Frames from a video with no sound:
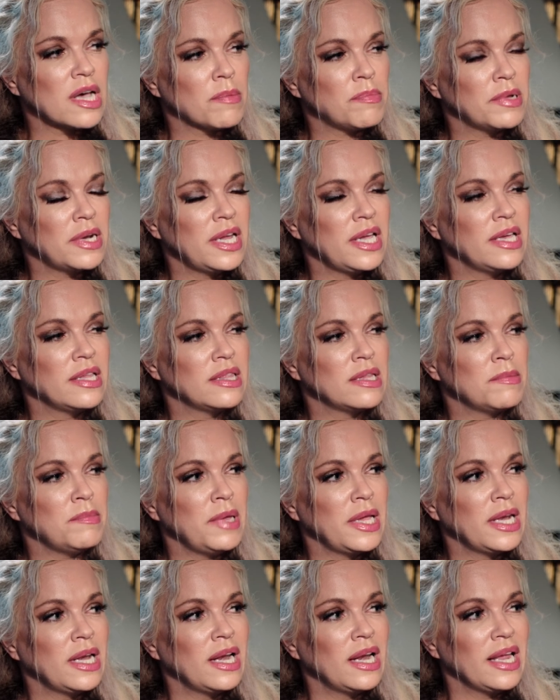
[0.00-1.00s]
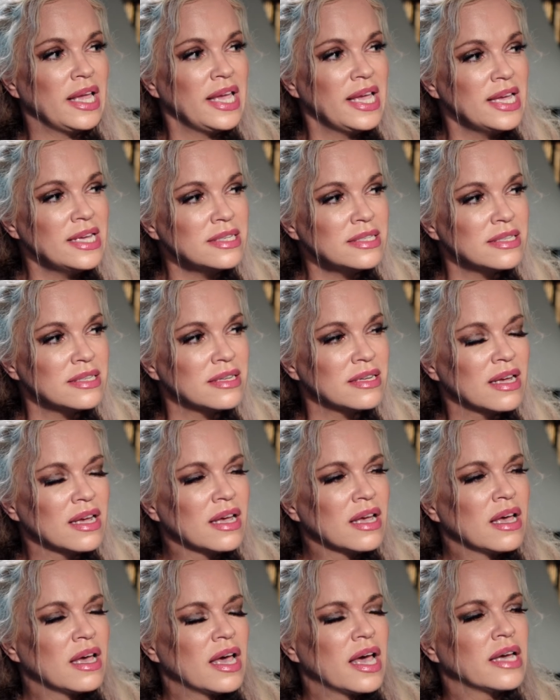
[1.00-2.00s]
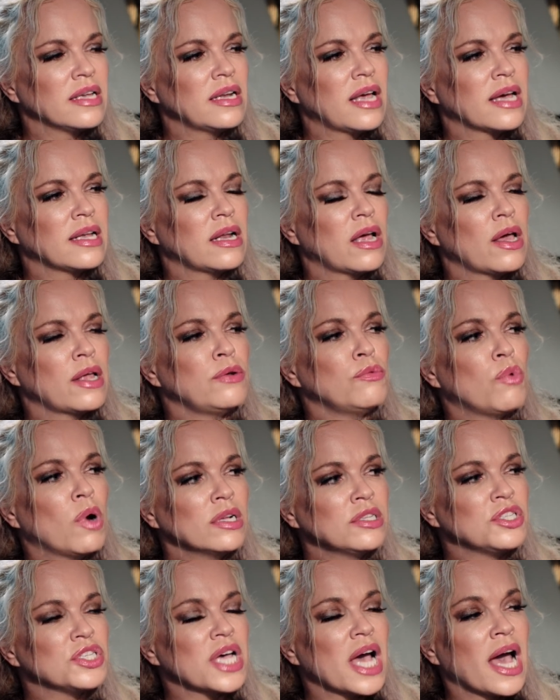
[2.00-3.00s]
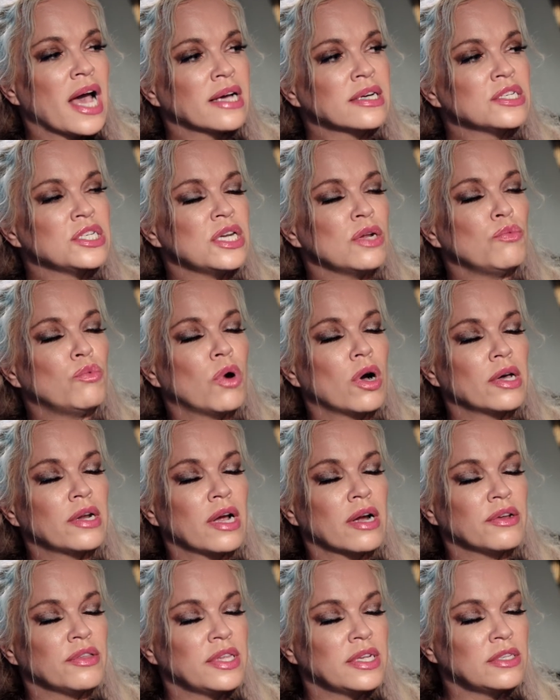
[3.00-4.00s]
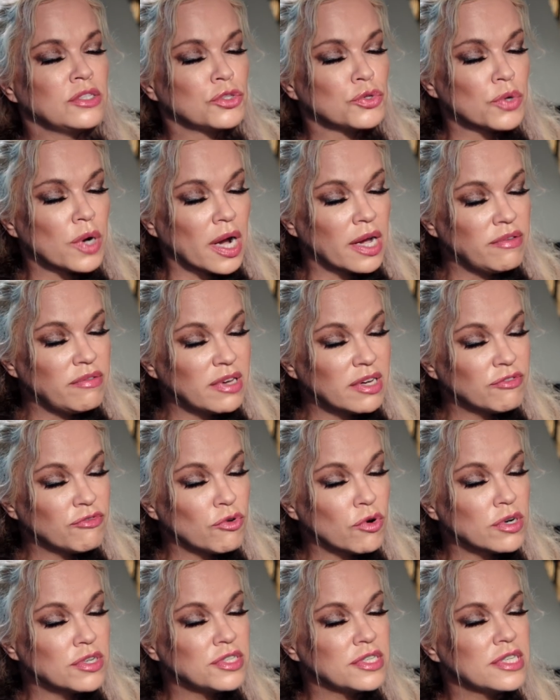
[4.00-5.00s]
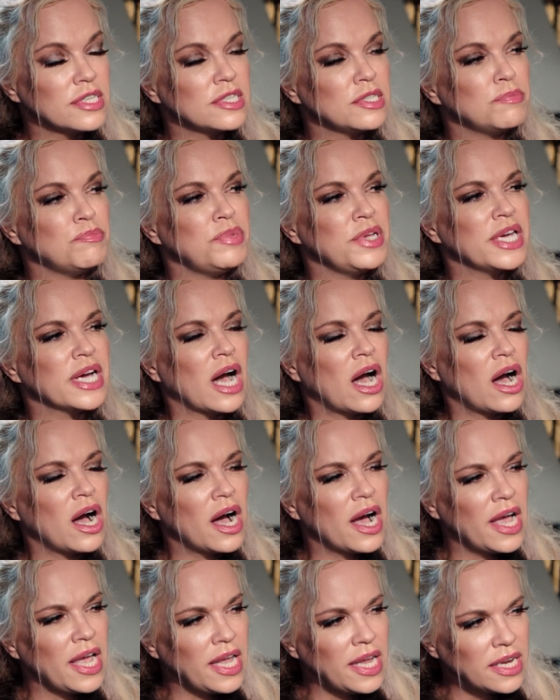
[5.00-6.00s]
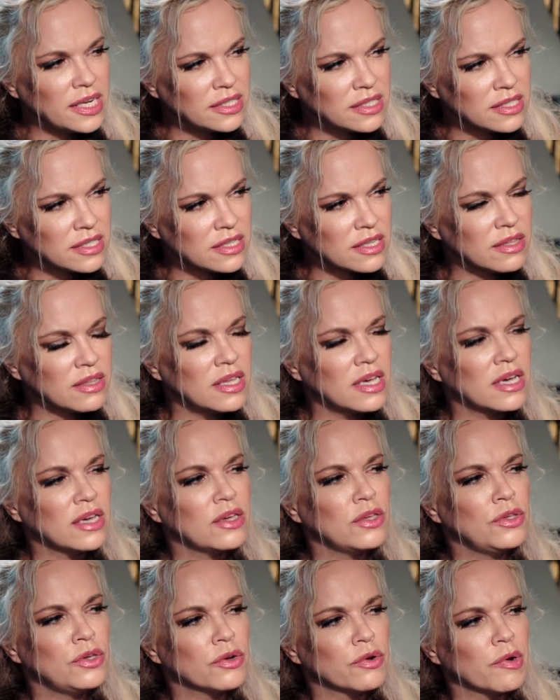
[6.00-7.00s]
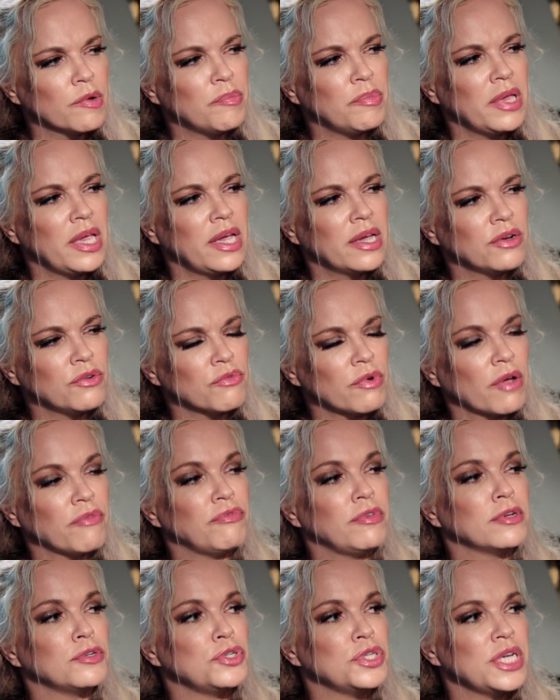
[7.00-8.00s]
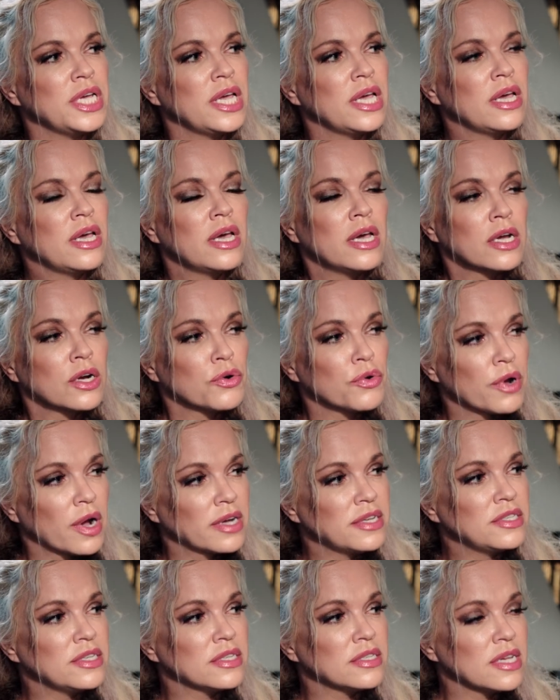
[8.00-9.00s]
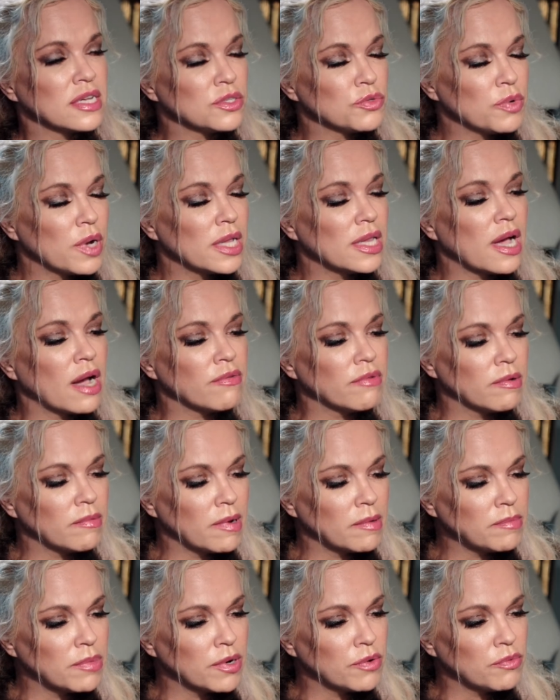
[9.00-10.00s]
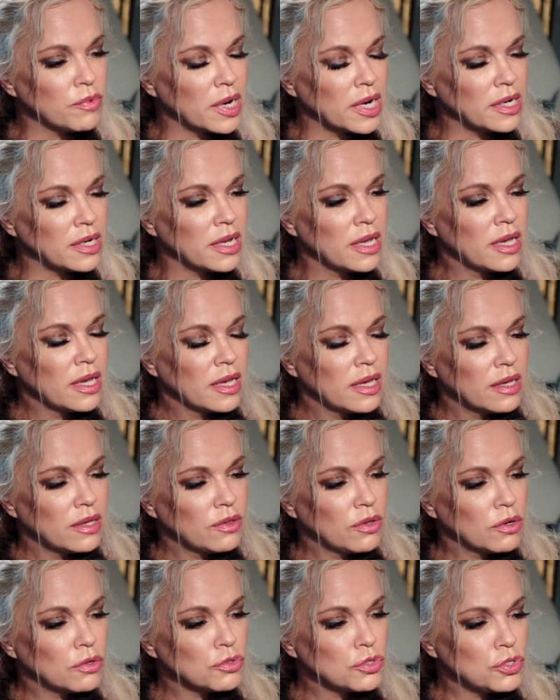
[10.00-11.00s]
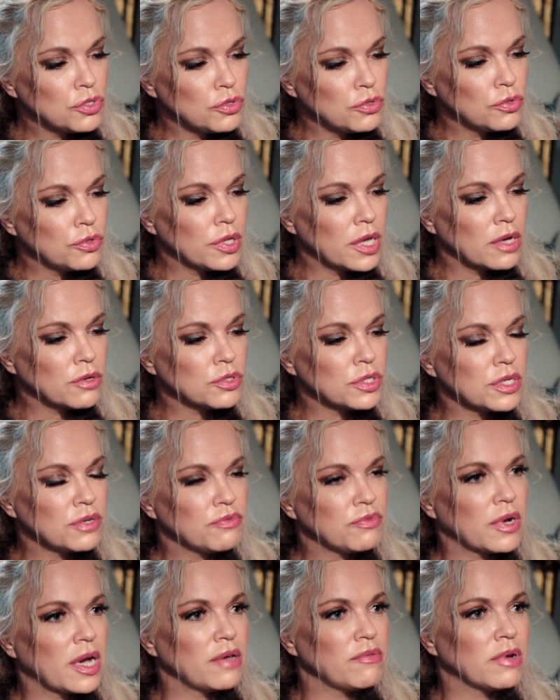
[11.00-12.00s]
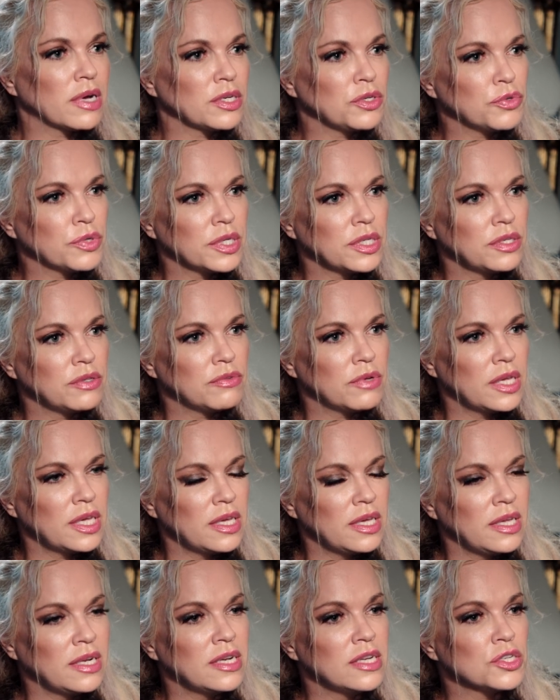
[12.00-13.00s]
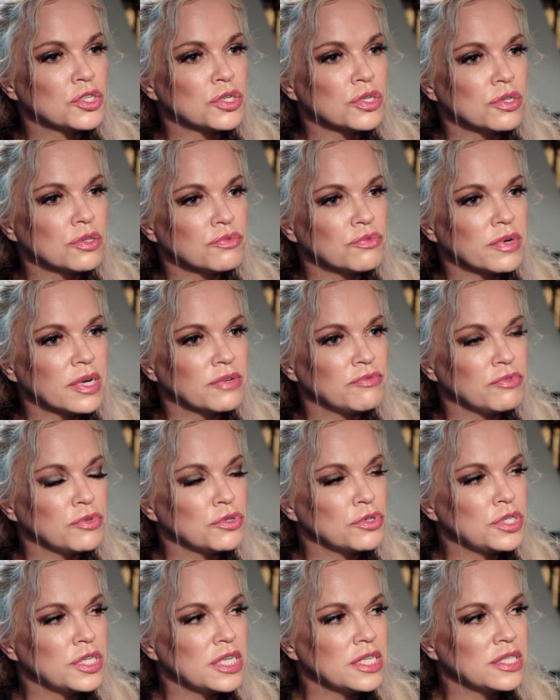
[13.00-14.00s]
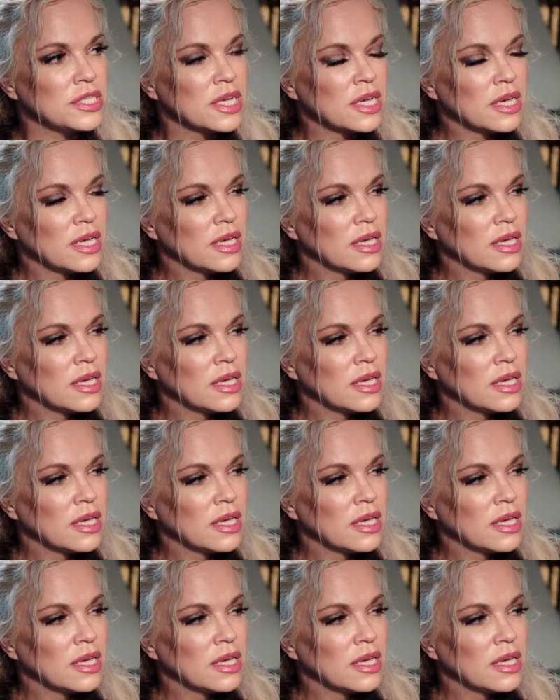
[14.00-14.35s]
happening in the Middle East and what are the driving forces behind the European refugee crisis as well. I remember when those 2,500 initial refugees